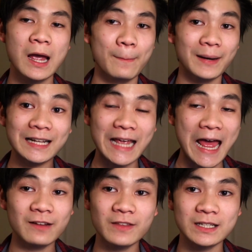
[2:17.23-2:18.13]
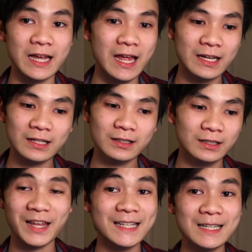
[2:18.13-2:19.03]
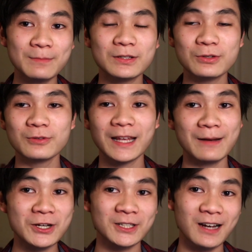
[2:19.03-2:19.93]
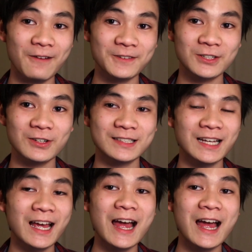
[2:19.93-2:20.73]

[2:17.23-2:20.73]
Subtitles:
But at the end of the day, it's up to the admissions officers